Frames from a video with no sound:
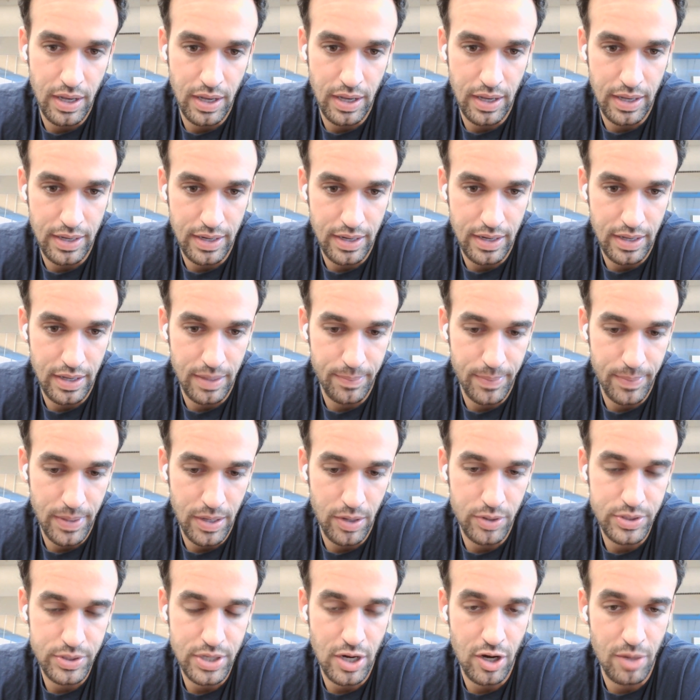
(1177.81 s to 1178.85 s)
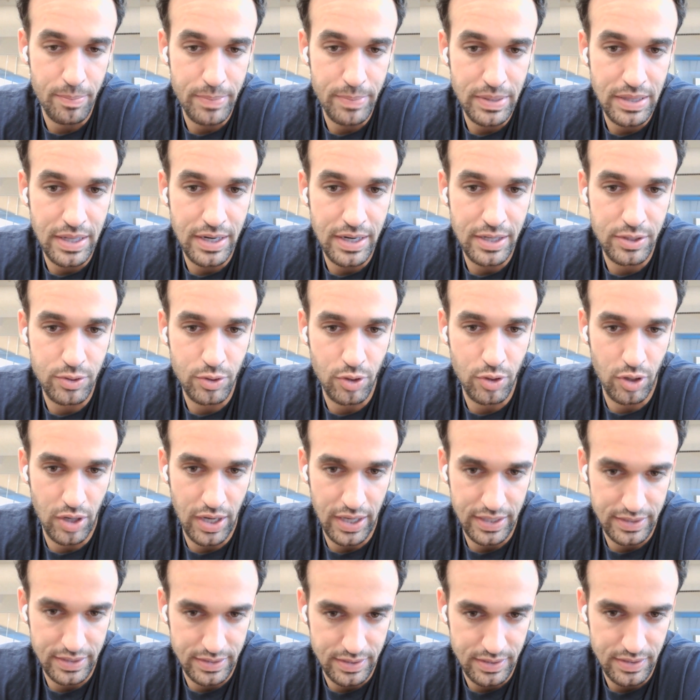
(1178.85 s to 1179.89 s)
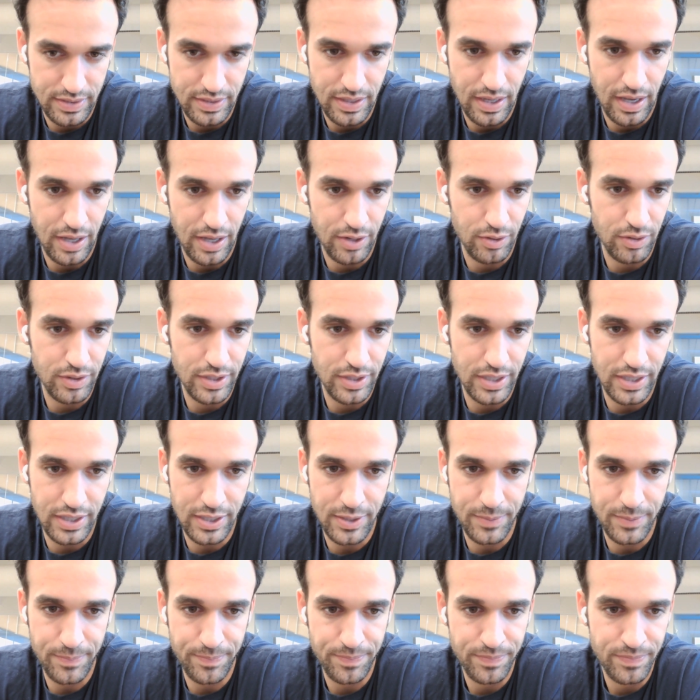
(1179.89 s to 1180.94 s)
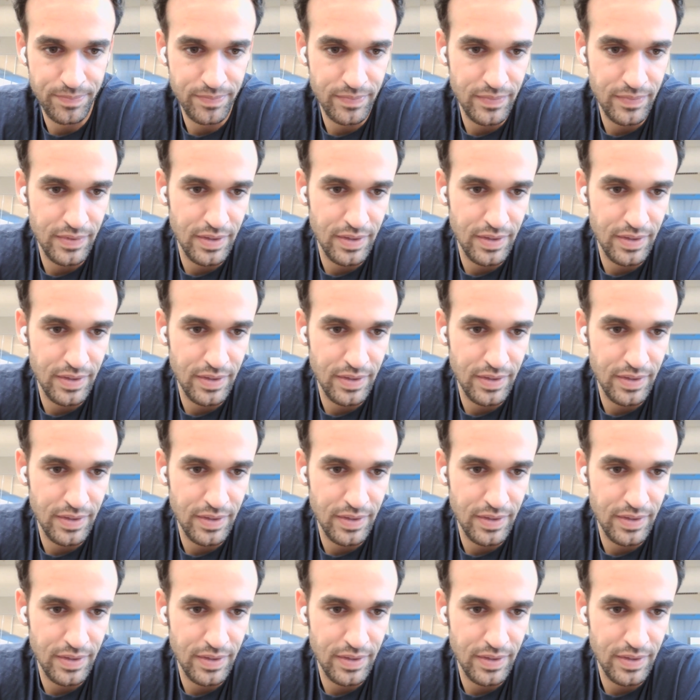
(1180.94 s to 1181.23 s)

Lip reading: and about our ability to collect and all the